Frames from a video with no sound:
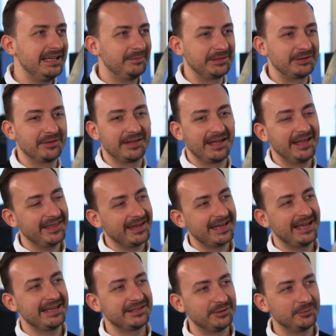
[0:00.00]
but on the other
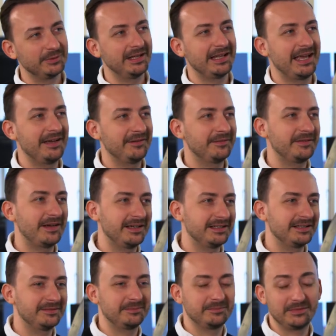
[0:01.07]
hand you will have
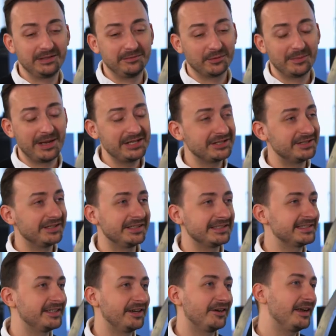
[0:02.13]
information in a
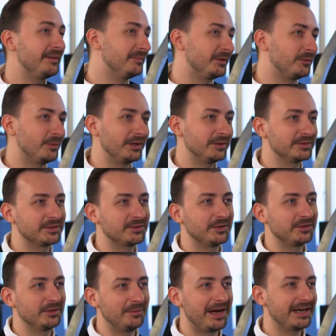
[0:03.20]
CRM where you store
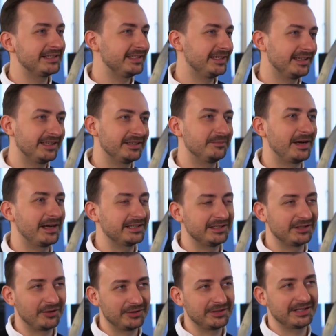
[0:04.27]
your marketing and marketing
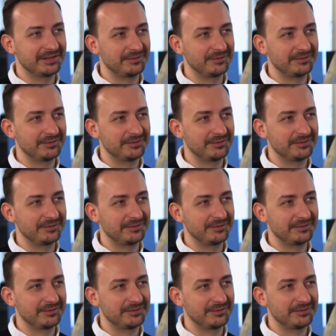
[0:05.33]
contact